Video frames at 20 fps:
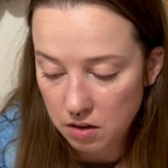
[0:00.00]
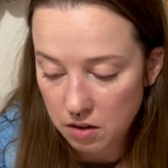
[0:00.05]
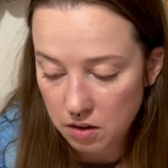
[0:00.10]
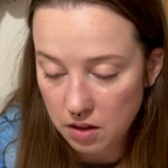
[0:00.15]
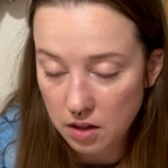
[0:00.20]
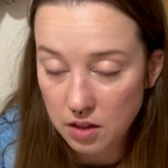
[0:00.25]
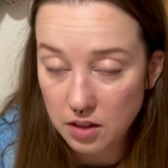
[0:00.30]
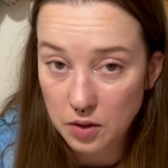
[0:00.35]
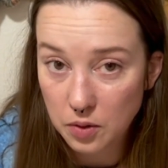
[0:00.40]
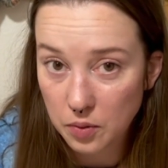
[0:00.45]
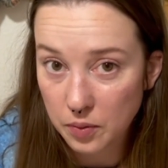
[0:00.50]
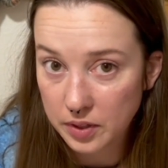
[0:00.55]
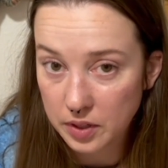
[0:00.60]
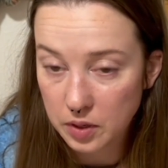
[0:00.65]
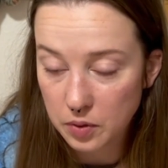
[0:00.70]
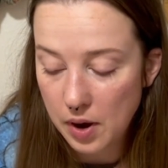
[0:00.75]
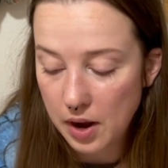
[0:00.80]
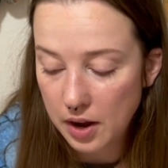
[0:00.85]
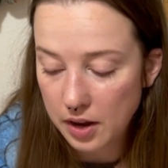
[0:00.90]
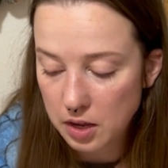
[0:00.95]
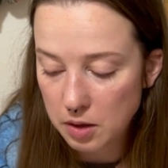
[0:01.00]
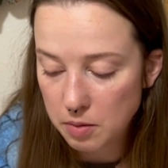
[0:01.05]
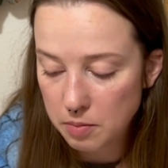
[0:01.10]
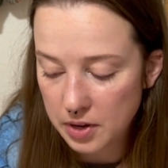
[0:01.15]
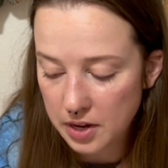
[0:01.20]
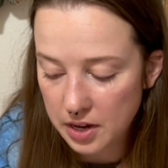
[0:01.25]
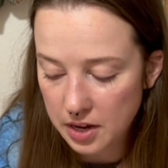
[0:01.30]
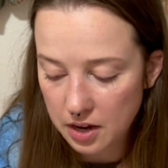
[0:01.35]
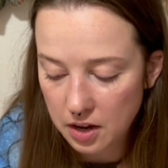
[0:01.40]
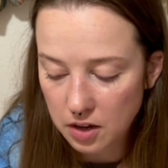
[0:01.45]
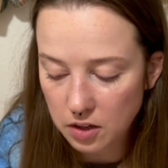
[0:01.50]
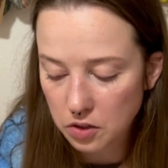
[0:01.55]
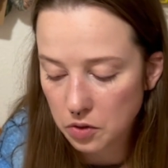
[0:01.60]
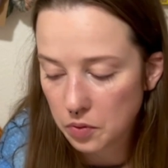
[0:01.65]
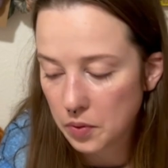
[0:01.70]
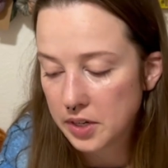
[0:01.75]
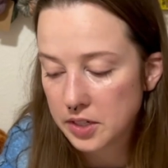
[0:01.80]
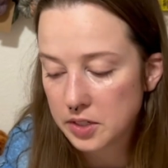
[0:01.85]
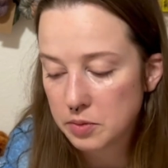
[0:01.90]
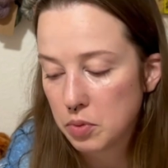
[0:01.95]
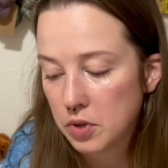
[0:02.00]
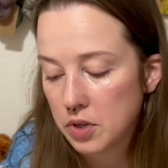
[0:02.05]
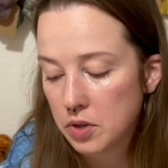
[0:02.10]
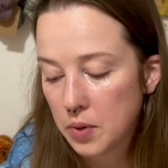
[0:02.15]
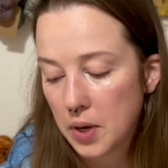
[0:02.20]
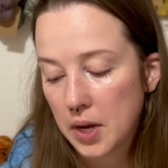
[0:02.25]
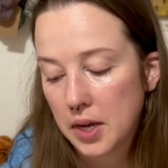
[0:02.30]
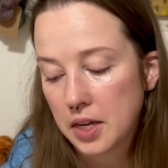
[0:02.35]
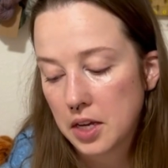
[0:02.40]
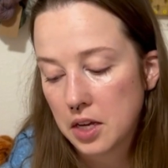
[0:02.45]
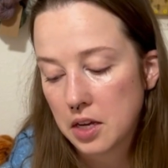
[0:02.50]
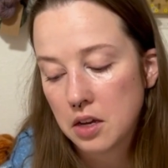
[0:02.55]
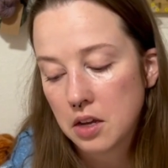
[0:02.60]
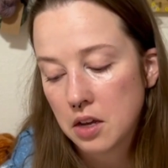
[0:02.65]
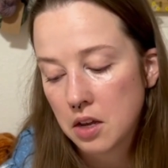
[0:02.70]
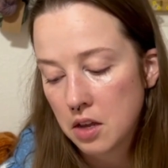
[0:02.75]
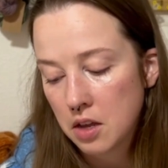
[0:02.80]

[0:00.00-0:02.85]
Not like really wacky, but color-wise pretty wacky.